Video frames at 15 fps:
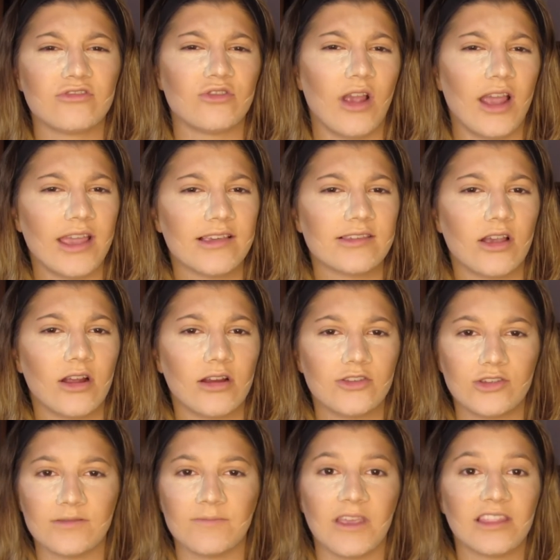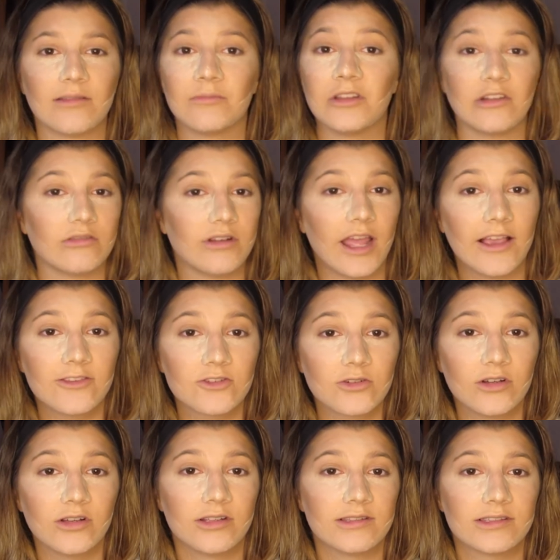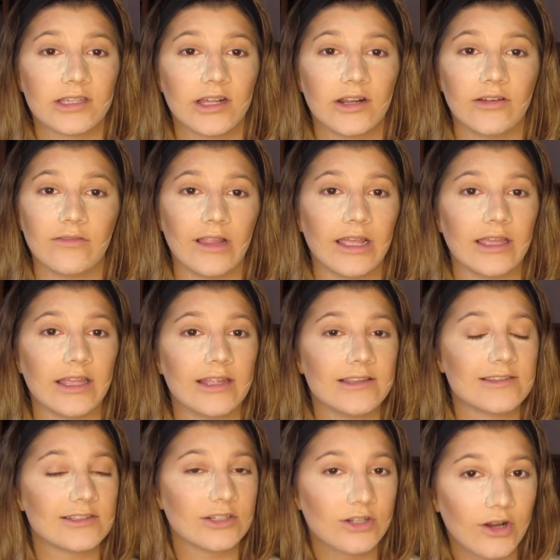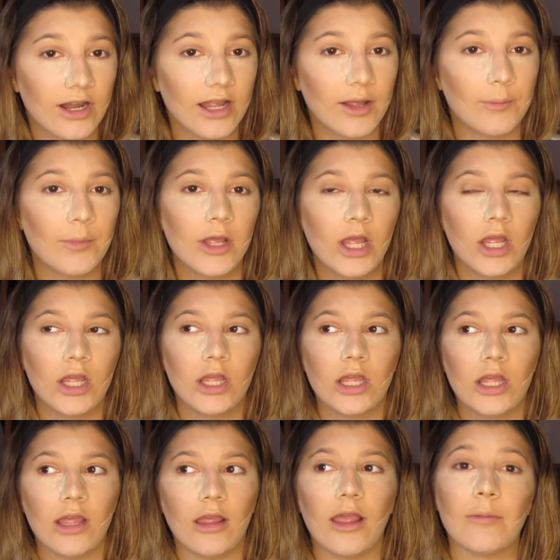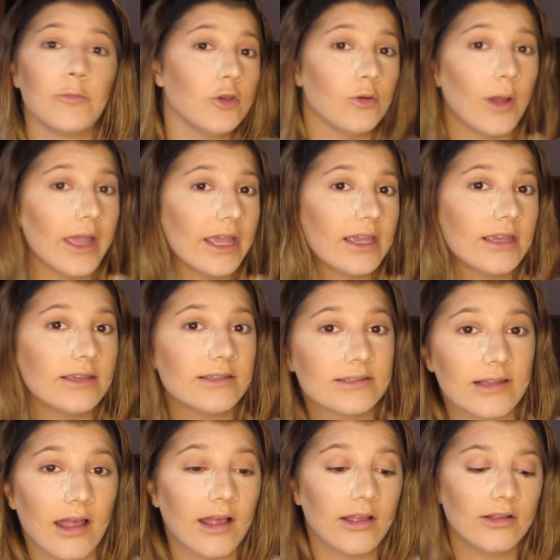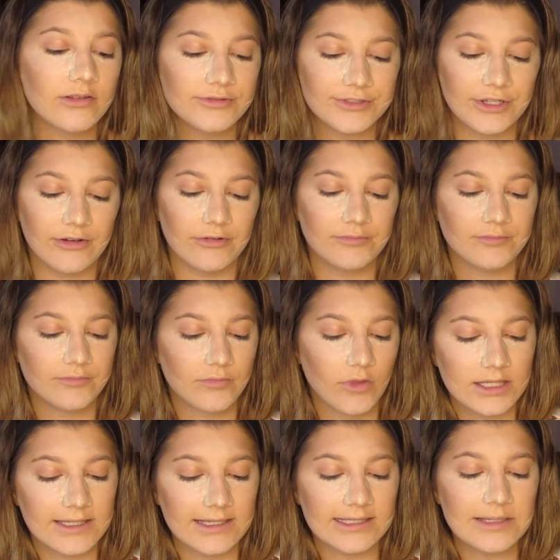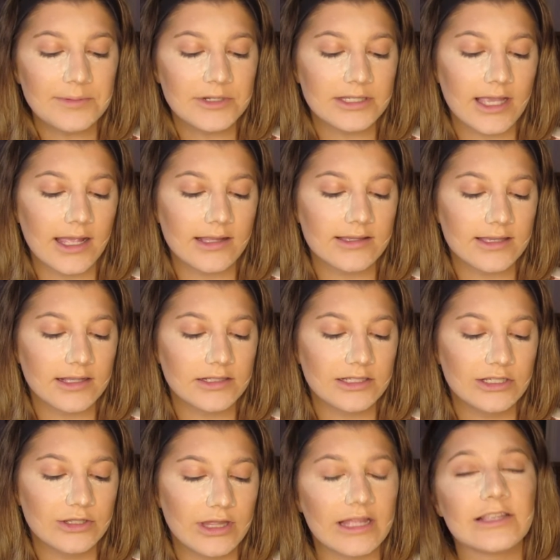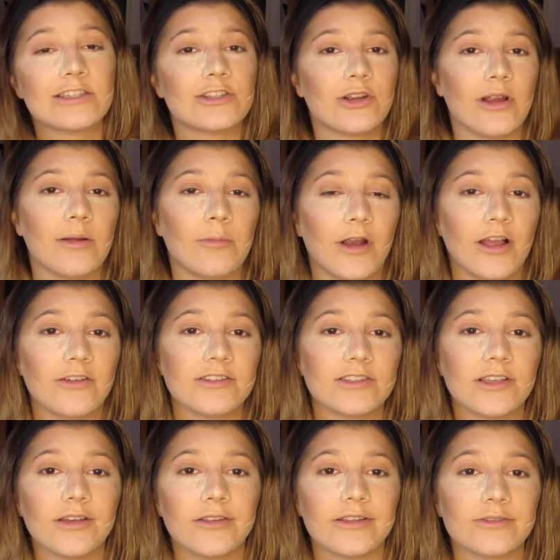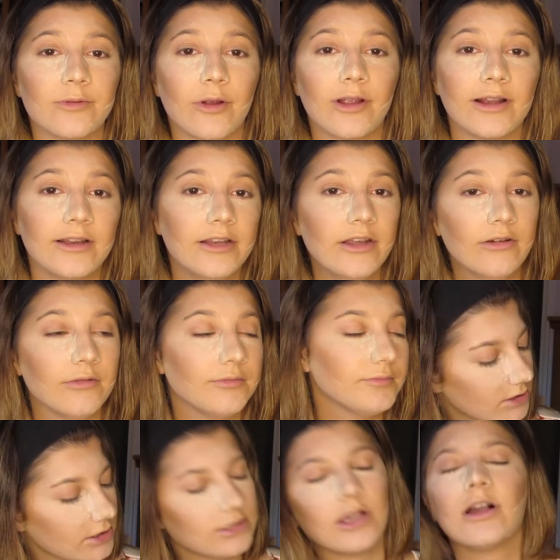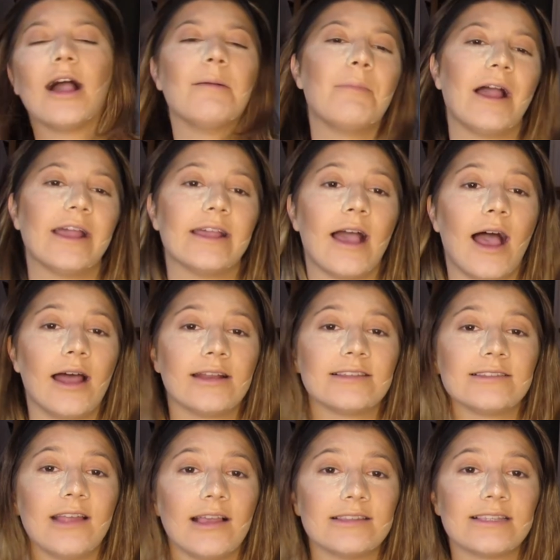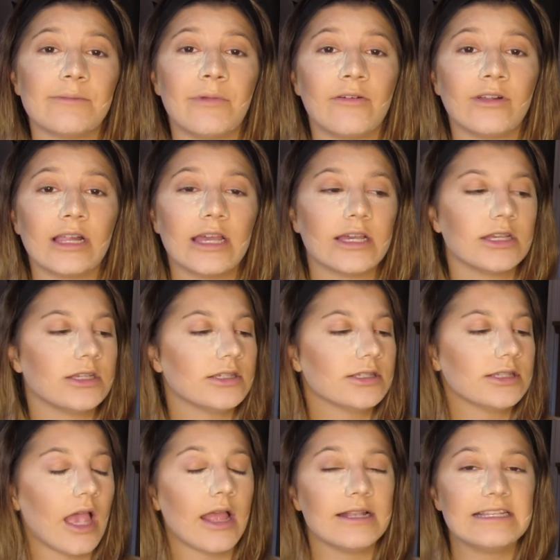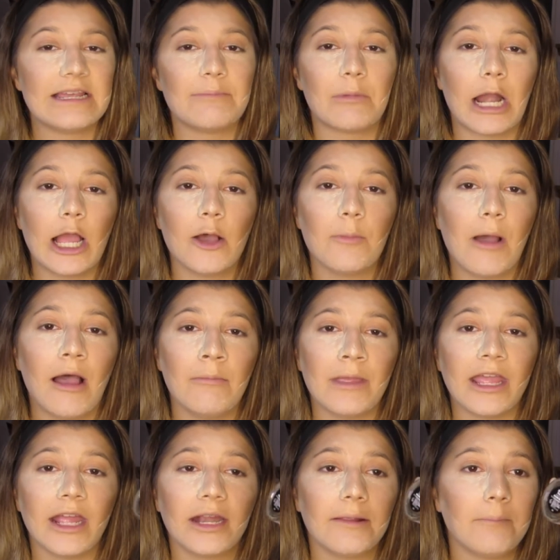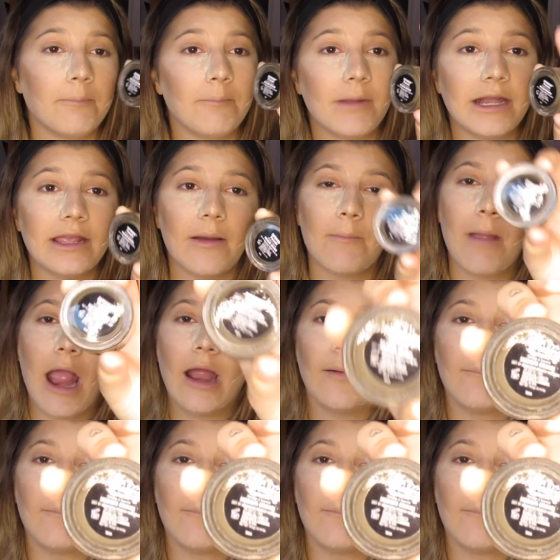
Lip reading: try as hard, just make them look natural instead of, like, Instagram MUA style. So 60% said to do the Instagram brows, so that's what we're gonna do. So I got my Anastasia Beverly Hills Dip Brow Pomade Medium